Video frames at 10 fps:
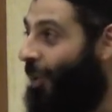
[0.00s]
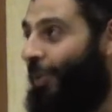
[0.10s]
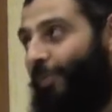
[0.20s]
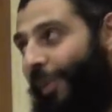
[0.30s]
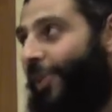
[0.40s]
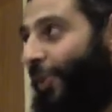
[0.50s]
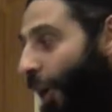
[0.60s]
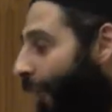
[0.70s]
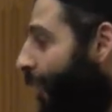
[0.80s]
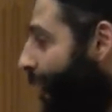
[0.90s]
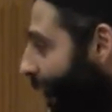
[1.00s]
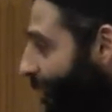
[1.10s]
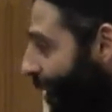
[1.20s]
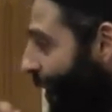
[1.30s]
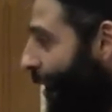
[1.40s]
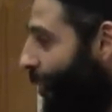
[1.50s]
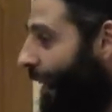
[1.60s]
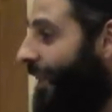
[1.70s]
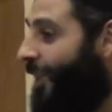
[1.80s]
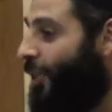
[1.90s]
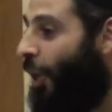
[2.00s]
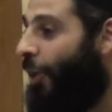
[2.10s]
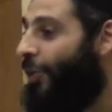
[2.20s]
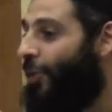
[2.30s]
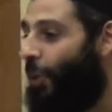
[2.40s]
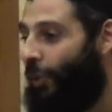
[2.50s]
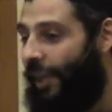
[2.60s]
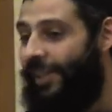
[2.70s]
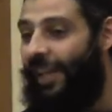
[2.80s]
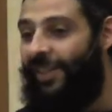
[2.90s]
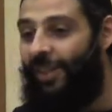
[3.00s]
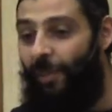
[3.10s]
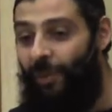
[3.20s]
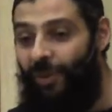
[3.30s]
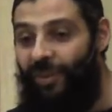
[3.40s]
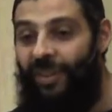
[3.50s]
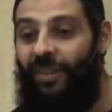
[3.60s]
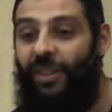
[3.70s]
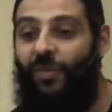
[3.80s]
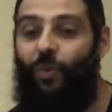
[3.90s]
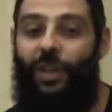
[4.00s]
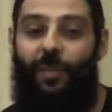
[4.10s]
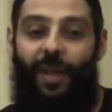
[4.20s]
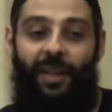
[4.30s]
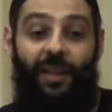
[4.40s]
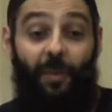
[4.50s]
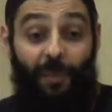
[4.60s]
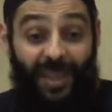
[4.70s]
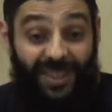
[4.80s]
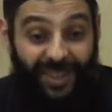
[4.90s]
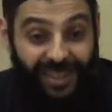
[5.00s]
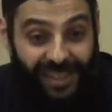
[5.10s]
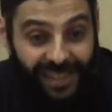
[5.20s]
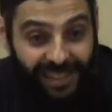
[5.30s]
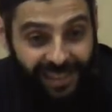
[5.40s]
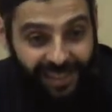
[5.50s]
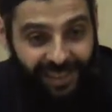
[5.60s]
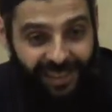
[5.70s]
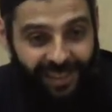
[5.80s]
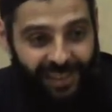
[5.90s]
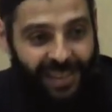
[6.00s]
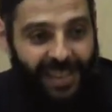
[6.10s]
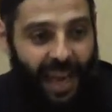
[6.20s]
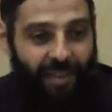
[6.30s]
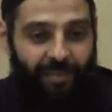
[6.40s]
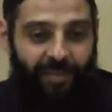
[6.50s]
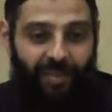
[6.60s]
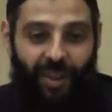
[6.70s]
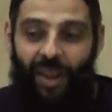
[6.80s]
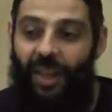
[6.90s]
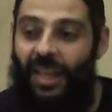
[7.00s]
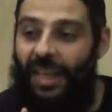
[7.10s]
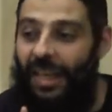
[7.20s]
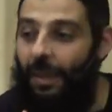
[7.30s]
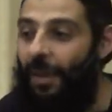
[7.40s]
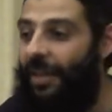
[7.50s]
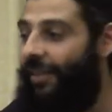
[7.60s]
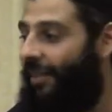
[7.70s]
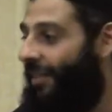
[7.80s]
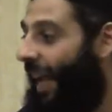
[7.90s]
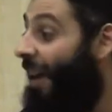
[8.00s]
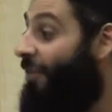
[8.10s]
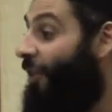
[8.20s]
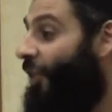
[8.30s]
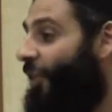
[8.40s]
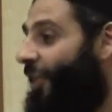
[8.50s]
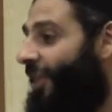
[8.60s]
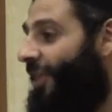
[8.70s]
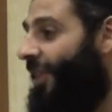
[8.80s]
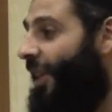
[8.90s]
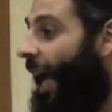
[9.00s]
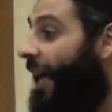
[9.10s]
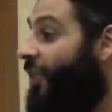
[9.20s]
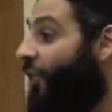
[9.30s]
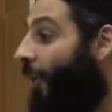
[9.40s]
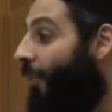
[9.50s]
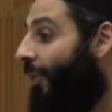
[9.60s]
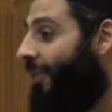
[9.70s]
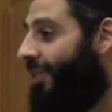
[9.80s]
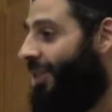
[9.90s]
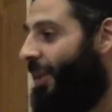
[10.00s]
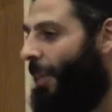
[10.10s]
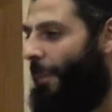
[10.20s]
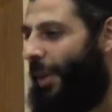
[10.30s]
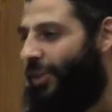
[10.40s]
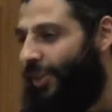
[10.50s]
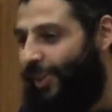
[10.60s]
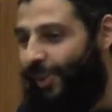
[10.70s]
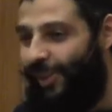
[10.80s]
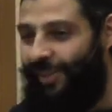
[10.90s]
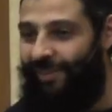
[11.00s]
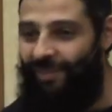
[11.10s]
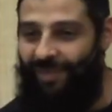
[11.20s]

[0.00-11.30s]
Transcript: or scholars, let me begin with that, the scholars told us, a sabr nusful iman. Patience is half iman, half faith. A sabr patience.